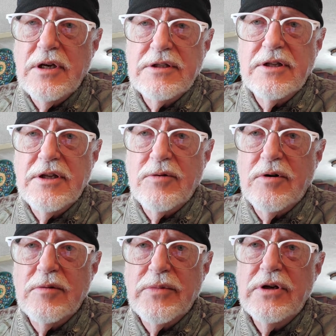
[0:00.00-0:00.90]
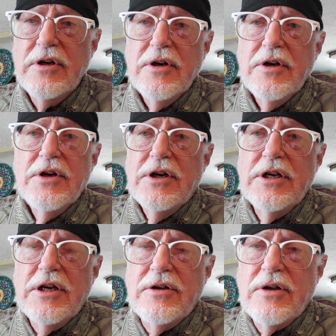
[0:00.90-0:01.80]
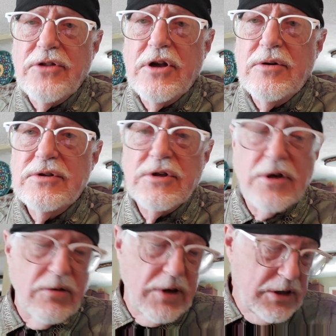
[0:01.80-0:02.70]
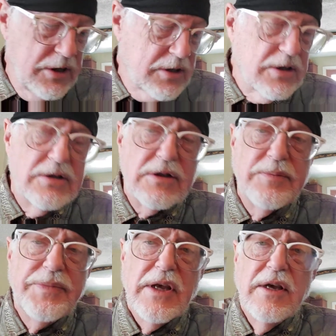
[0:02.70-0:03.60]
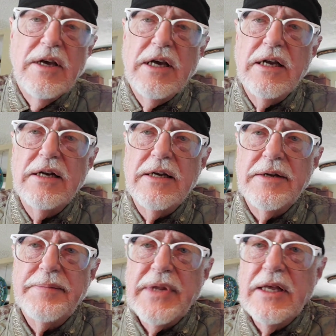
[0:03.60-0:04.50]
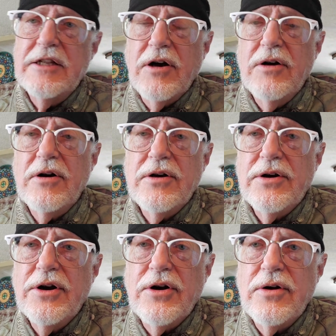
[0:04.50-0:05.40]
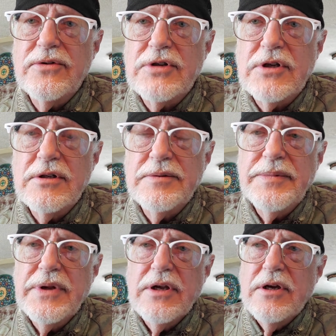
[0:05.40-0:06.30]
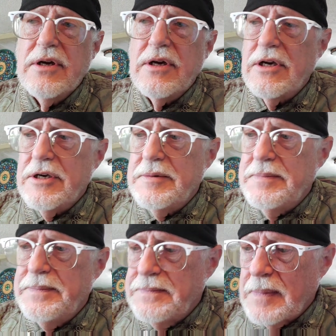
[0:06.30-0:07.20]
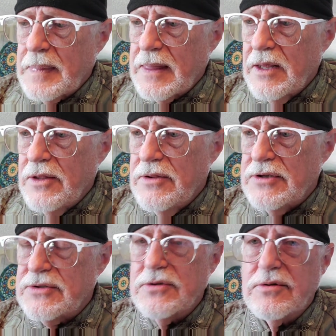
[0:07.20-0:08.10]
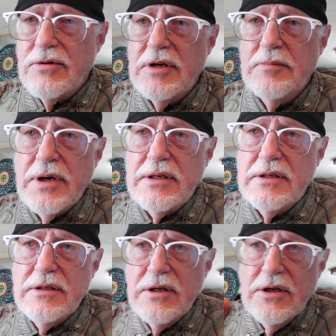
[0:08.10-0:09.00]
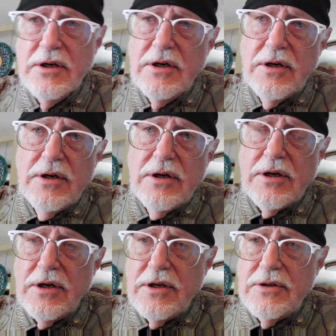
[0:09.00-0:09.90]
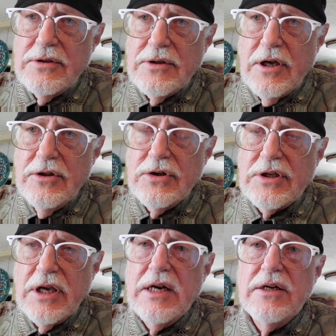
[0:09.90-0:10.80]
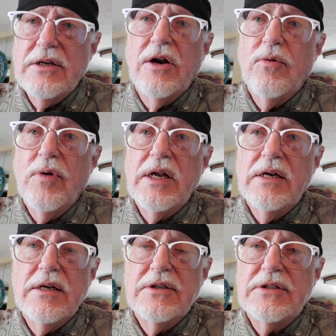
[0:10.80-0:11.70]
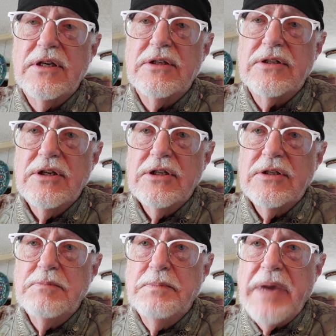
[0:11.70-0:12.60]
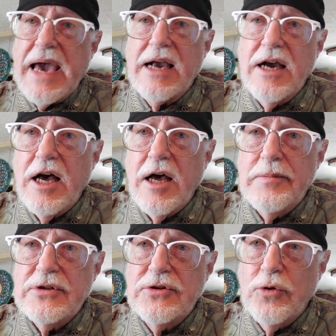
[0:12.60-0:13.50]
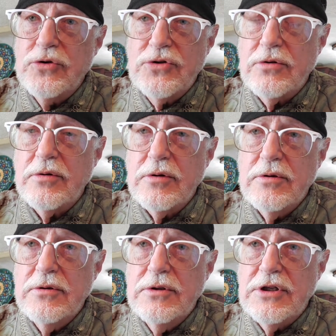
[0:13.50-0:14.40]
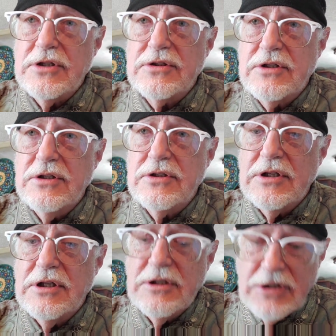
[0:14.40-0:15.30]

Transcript: I said that wrong, but anyhow, I thought it was a correct distance. And uh, and all, and all of a sudden, um, this little green button. Uh, I looked at it and I read it, and it says "Back up, social distancing